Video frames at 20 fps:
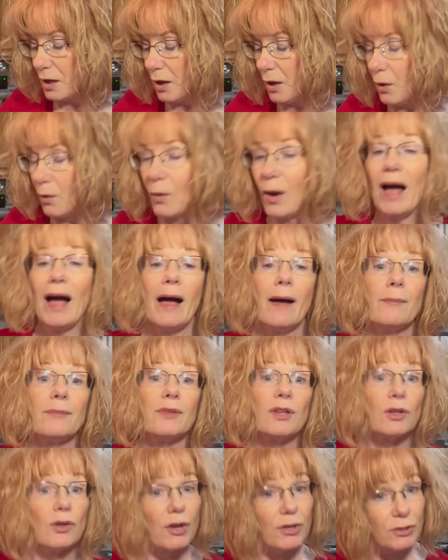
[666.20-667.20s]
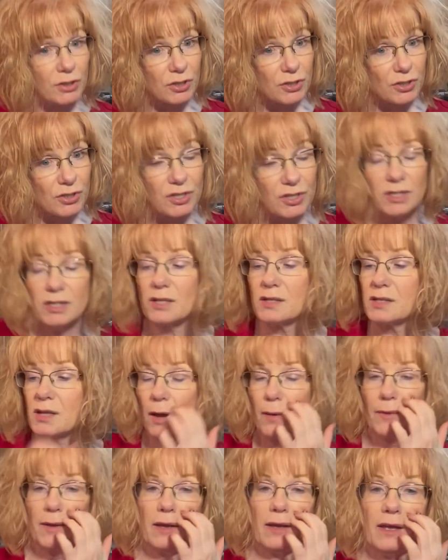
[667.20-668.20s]
Oh, the laundry detergent does
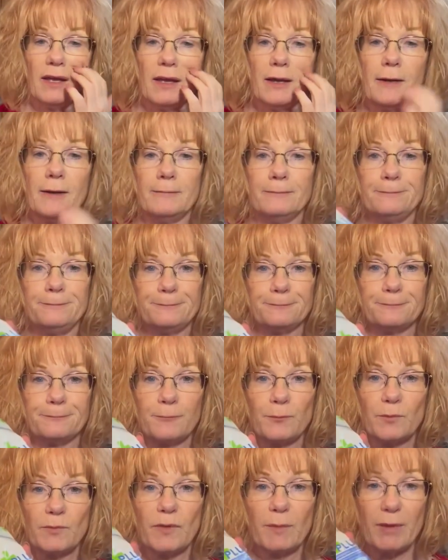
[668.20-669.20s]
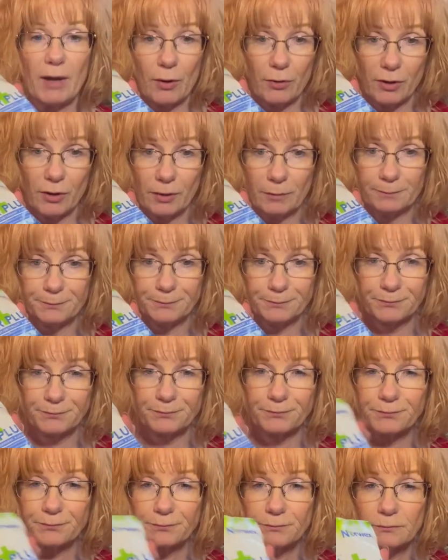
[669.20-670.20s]
come in powder,
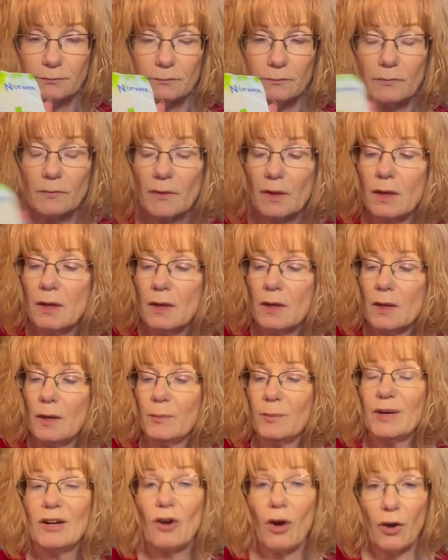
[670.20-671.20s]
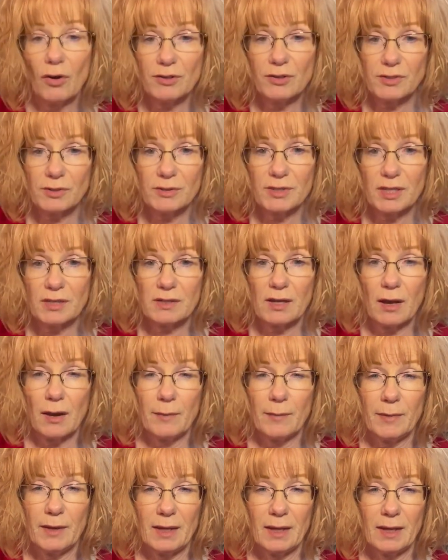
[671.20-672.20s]
but it also does
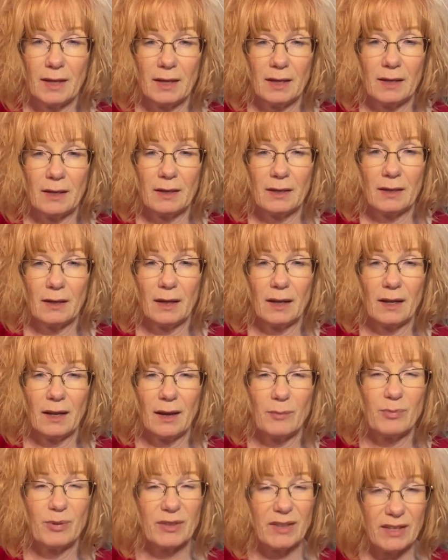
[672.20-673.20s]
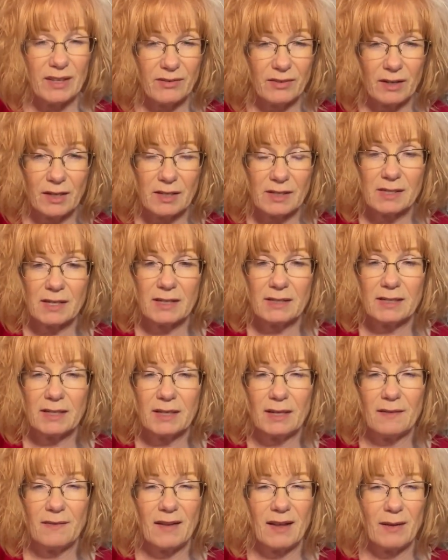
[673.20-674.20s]
come in, I believe, an unscented,
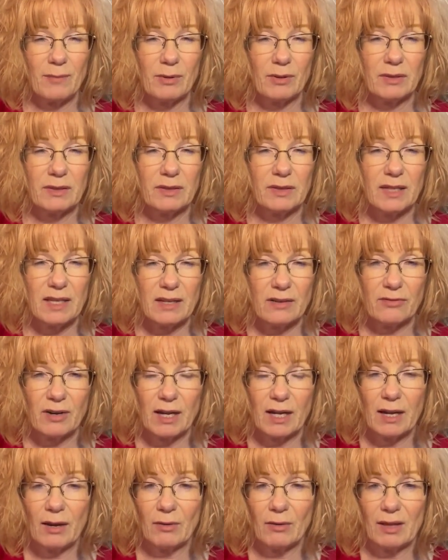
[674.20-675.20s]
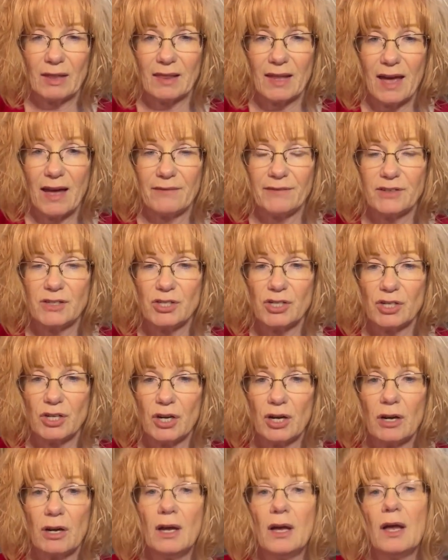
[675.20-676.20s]
and then I believe right now a
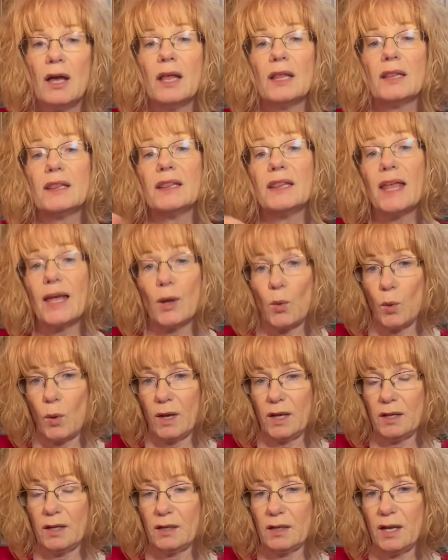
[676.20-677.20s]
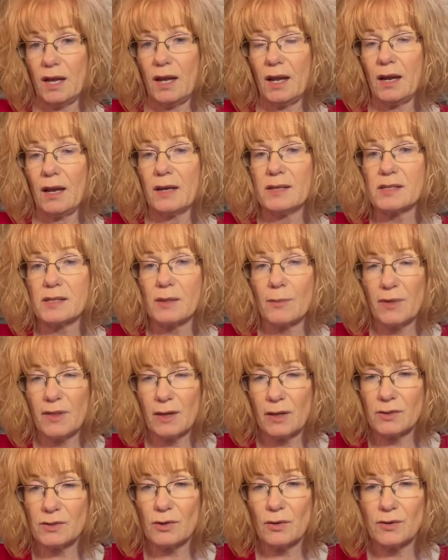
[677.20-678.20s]
lavender liquid. And some of the
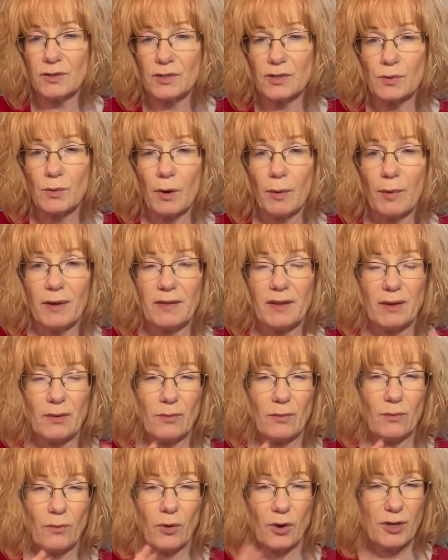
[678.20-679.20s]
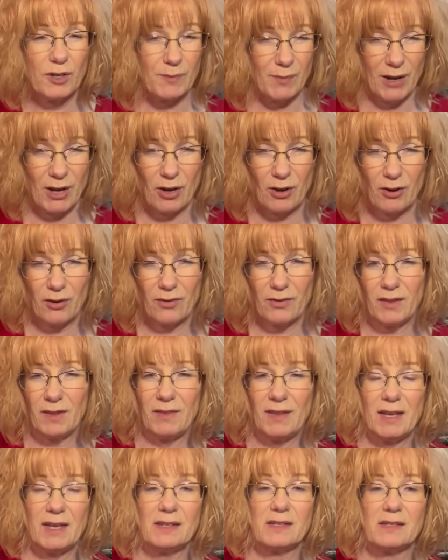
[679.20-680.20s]
consultants swear by that it works better than
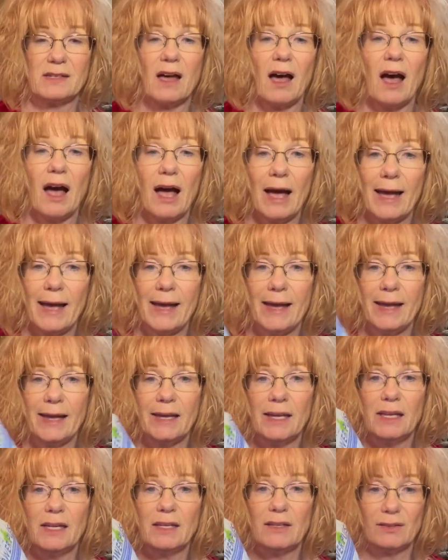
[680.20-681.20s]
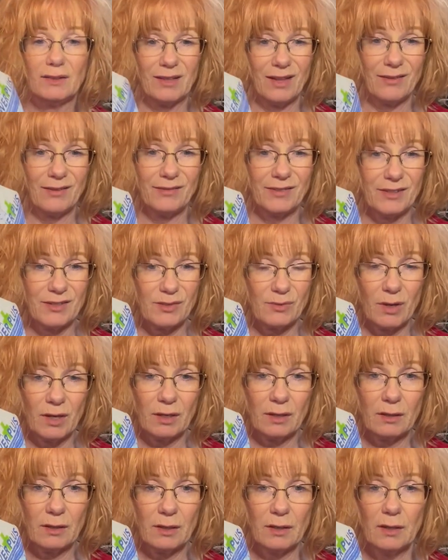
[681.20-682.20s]
this. I love this
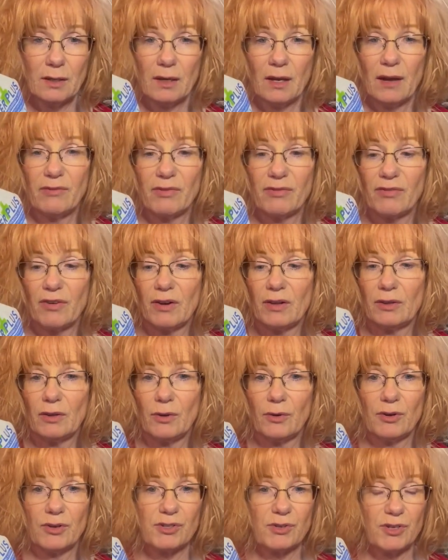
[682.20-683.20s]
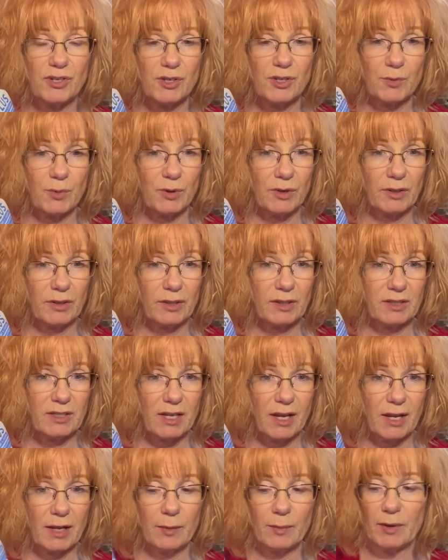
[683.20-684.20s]
one. I have a front loader, so I just put a little
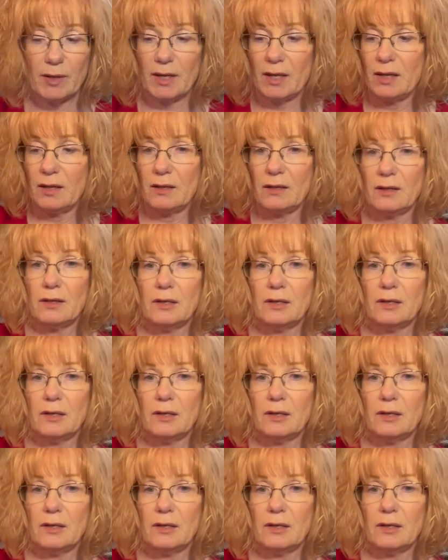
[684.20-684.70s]
tiny bit in